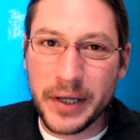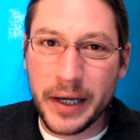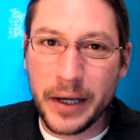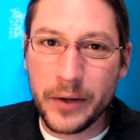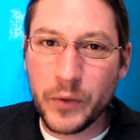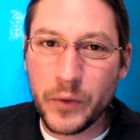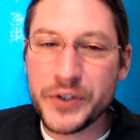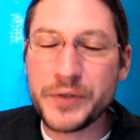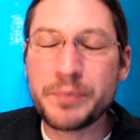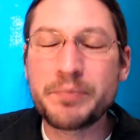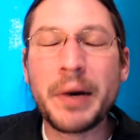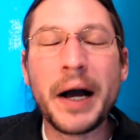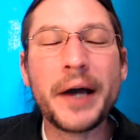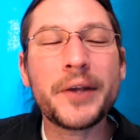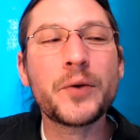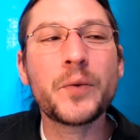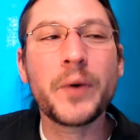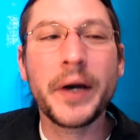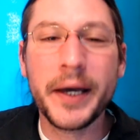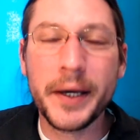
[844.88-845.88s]
which, by the
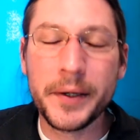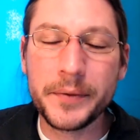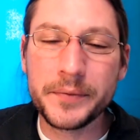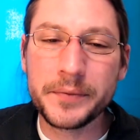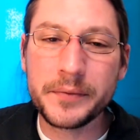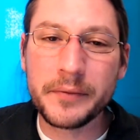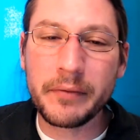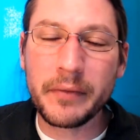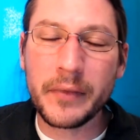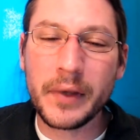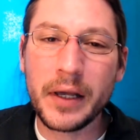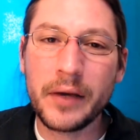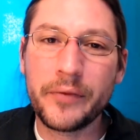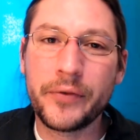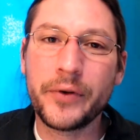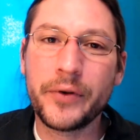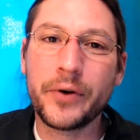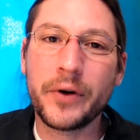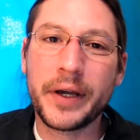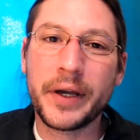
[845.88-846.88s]
way, if
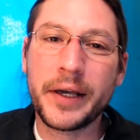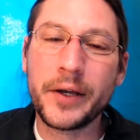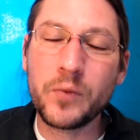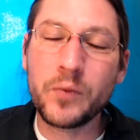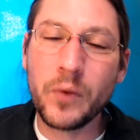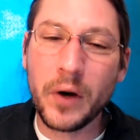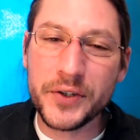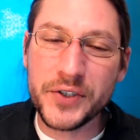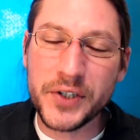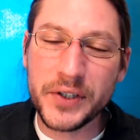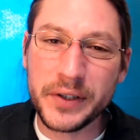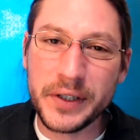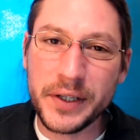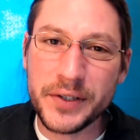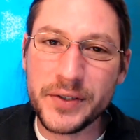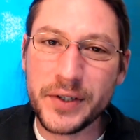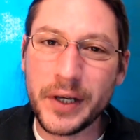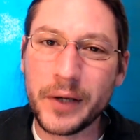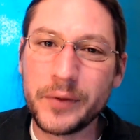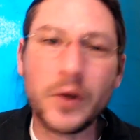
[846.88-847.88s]
you're a kid watching
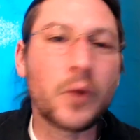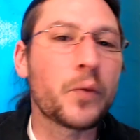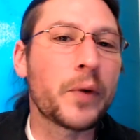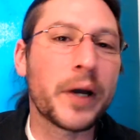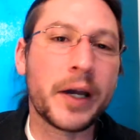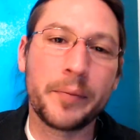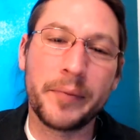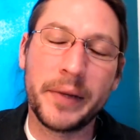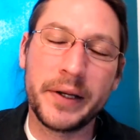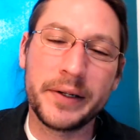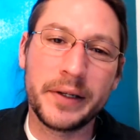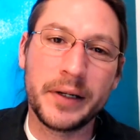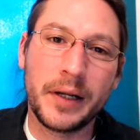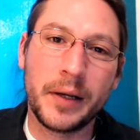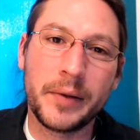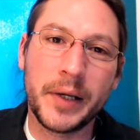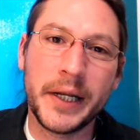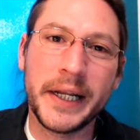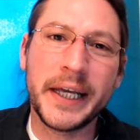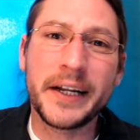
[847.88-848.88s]
this, I don't recommend it. I'm
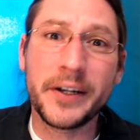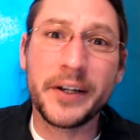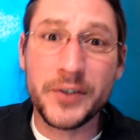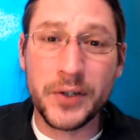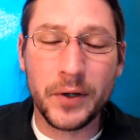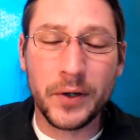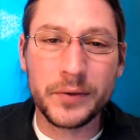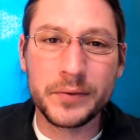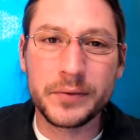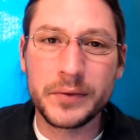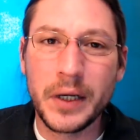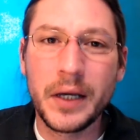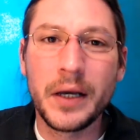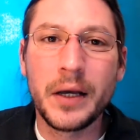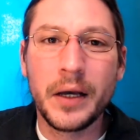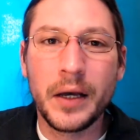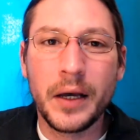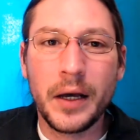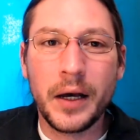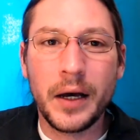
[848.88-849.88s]
going to get adult
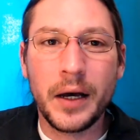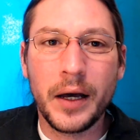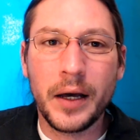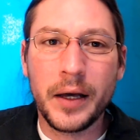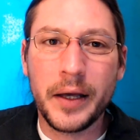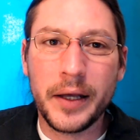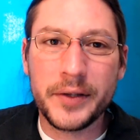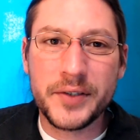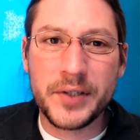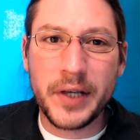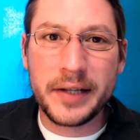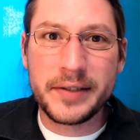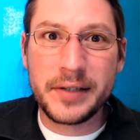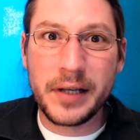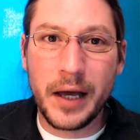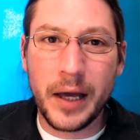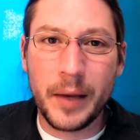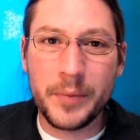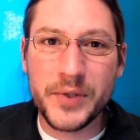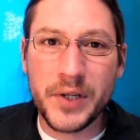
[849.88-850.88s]
at
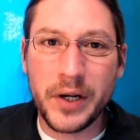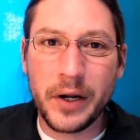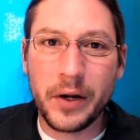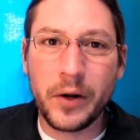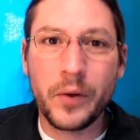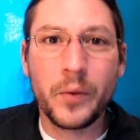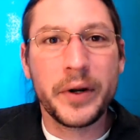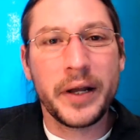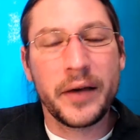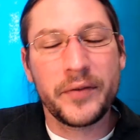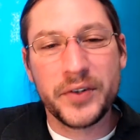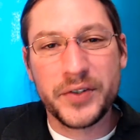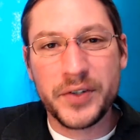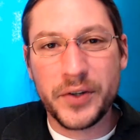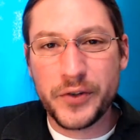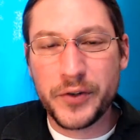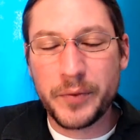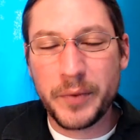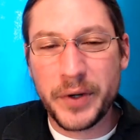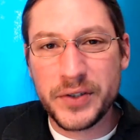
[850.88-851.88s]
times, and I don't want to have to
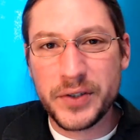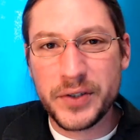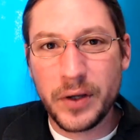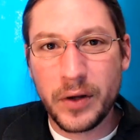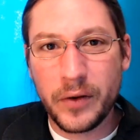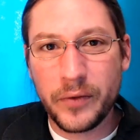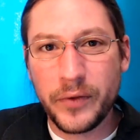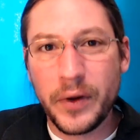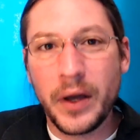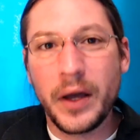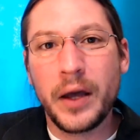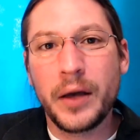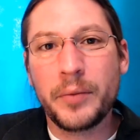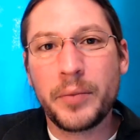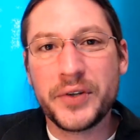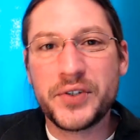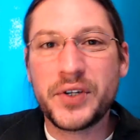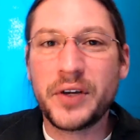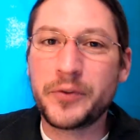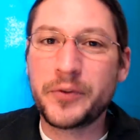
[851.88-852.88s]
censor myself.
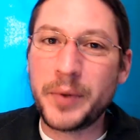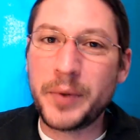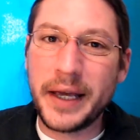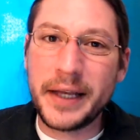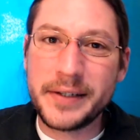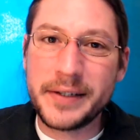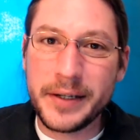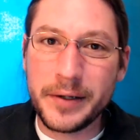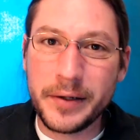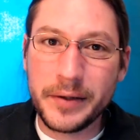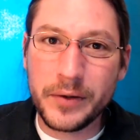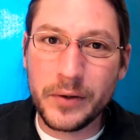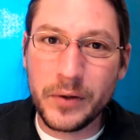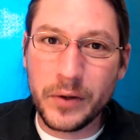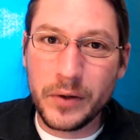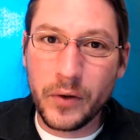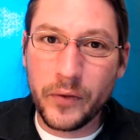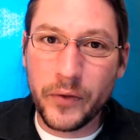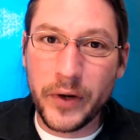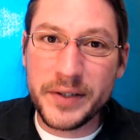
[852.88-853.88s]
Plus, you have to be 18,
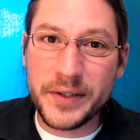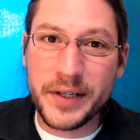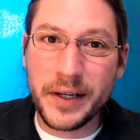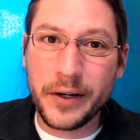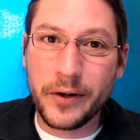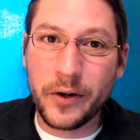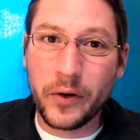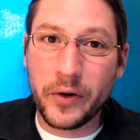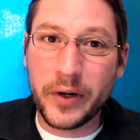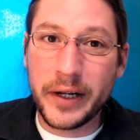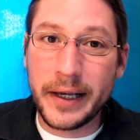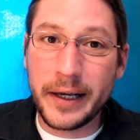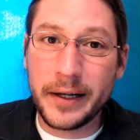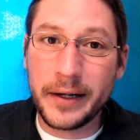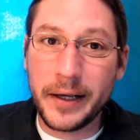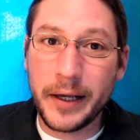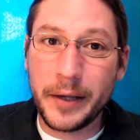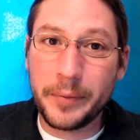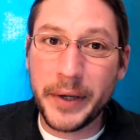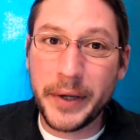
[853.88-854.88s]
over 18 in order to get
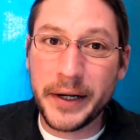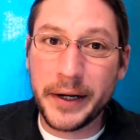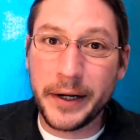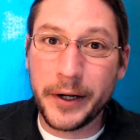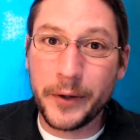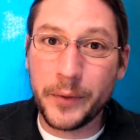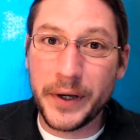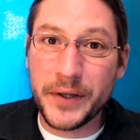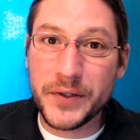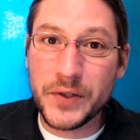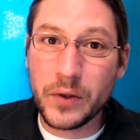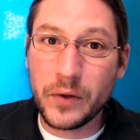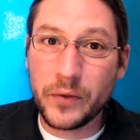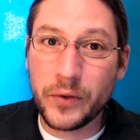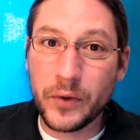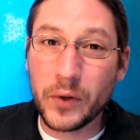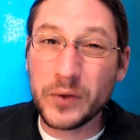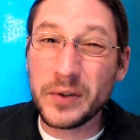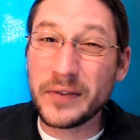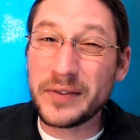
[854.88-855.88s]
a pet anyway. So if
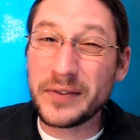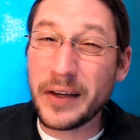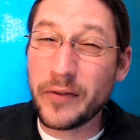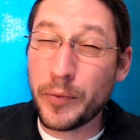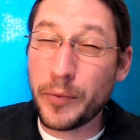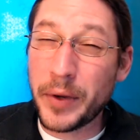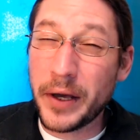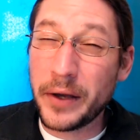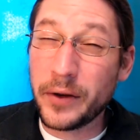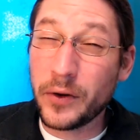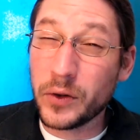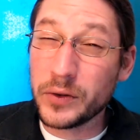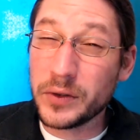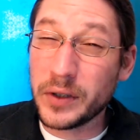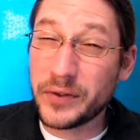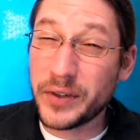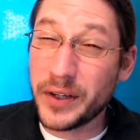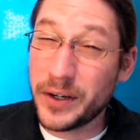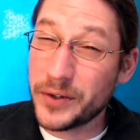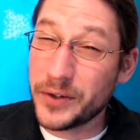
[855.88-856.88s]
you're old enough to have a pet, you're old enough
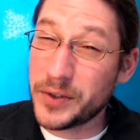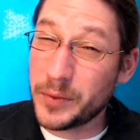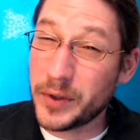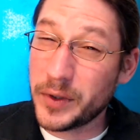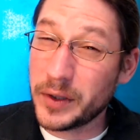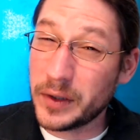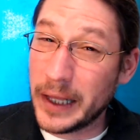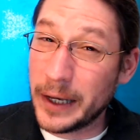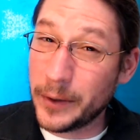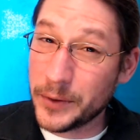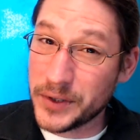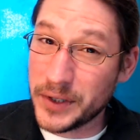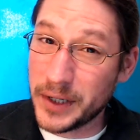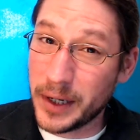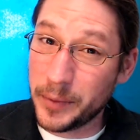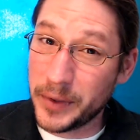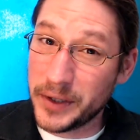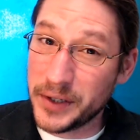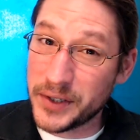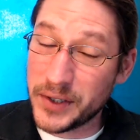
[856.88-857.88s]
to hear some of the language that
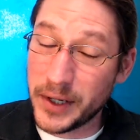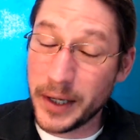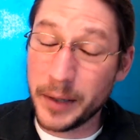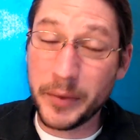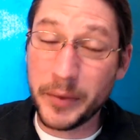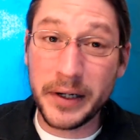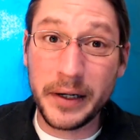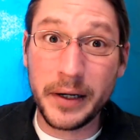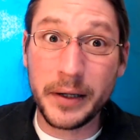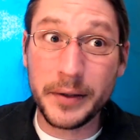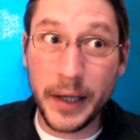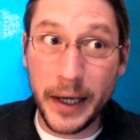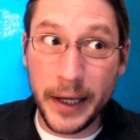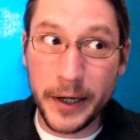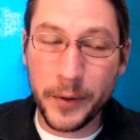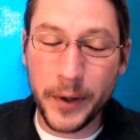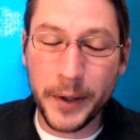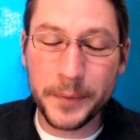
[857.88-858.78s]
I'm going to say. But anyway,